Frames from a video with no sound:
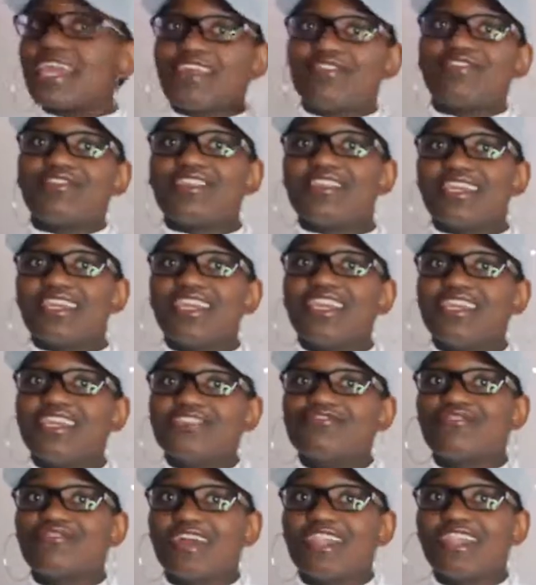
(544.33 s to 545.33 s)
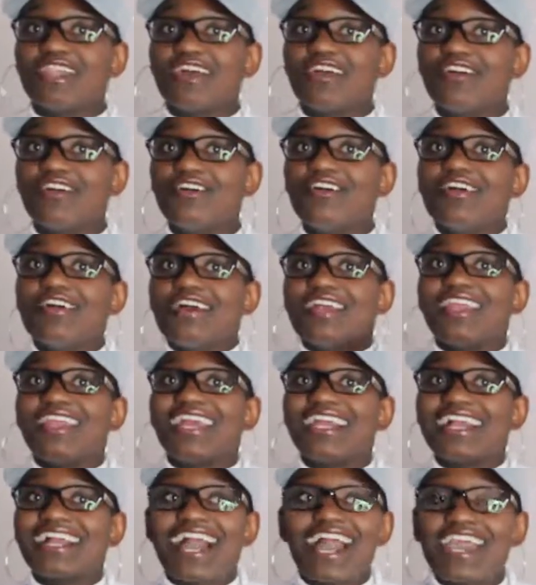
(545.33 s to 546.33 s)
everything is right now.
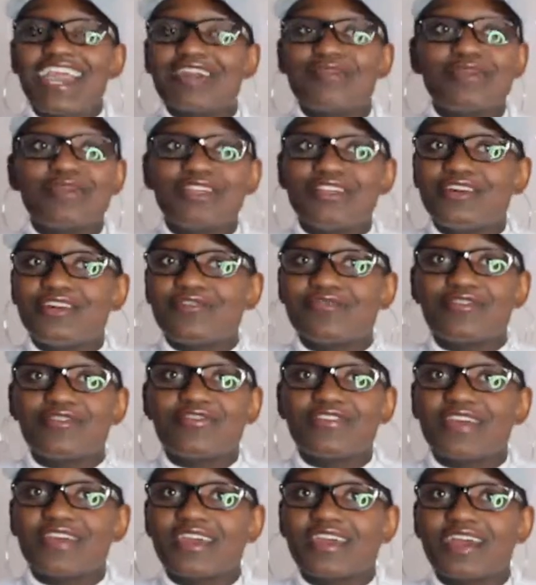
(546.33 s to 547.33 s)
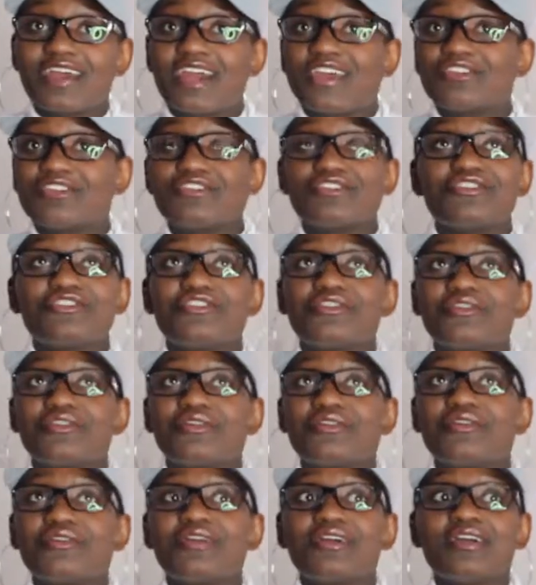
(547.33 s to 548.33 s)
Like I am in love with it, I don't
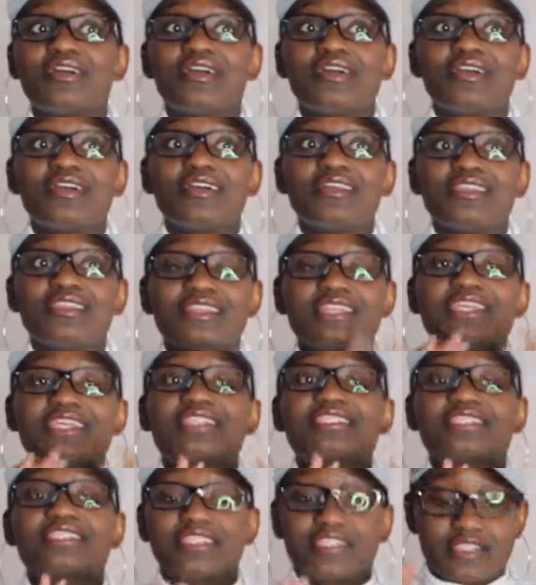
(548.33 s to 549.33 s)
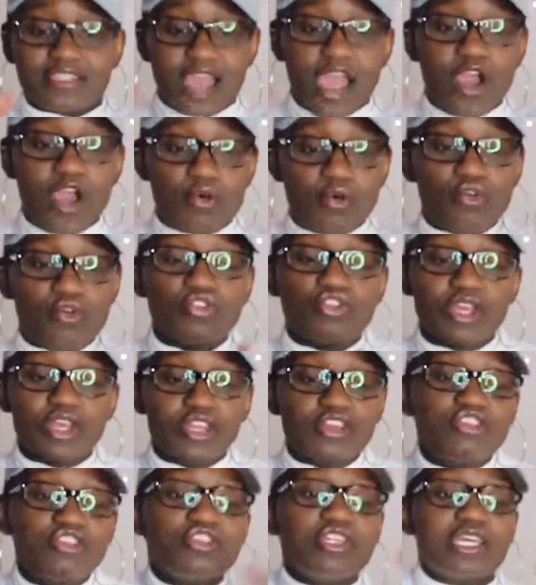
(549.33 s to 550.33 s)
know this I will
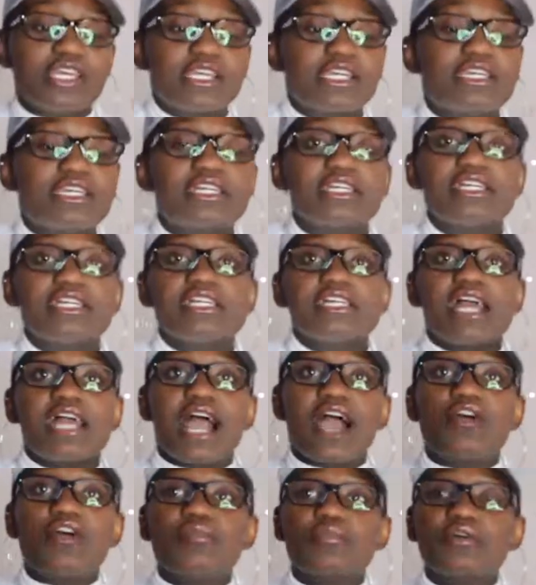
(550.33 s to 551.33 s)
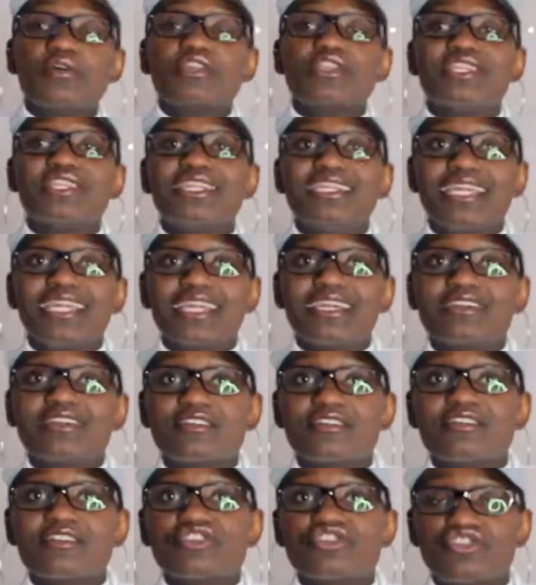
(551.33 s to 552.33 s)
link I will put the
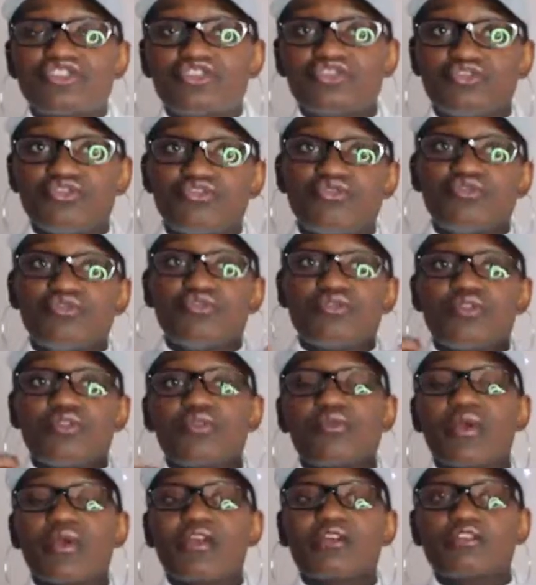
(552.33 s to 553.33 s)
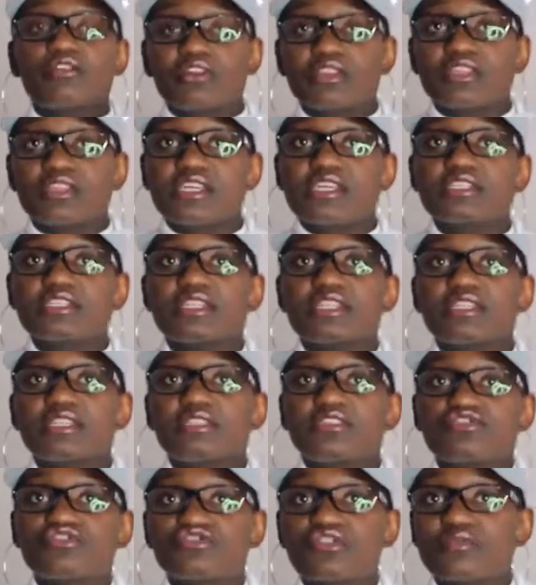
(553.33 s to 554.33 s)
link to where I got this in
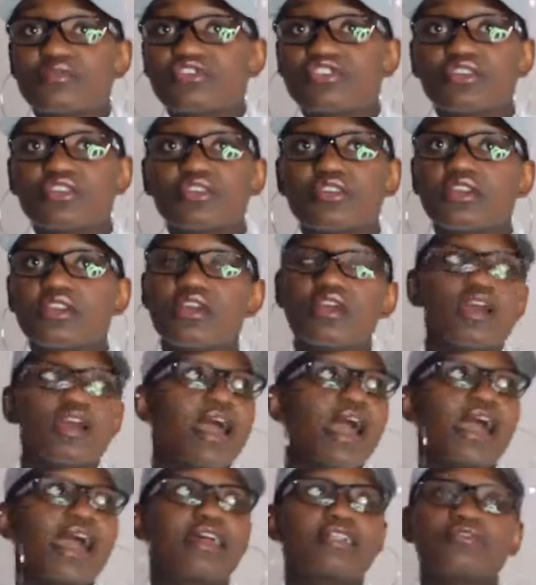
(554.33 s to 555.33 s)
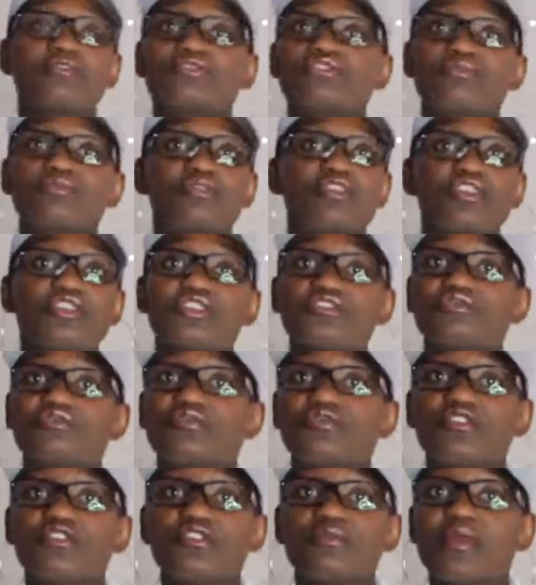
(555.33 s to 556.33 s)
the description and to be honest
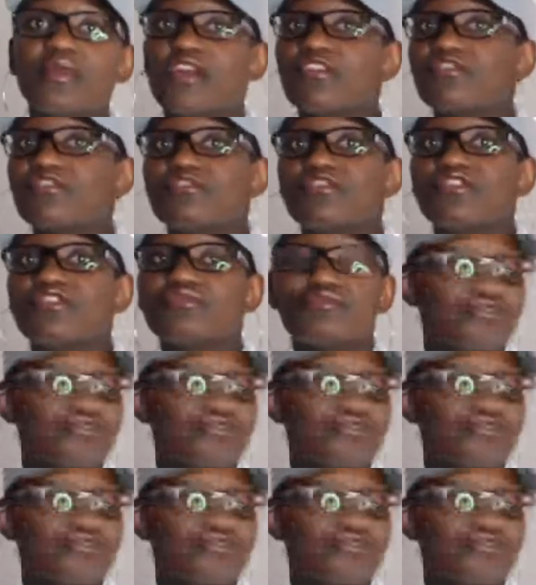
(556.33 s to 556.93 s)
with you my review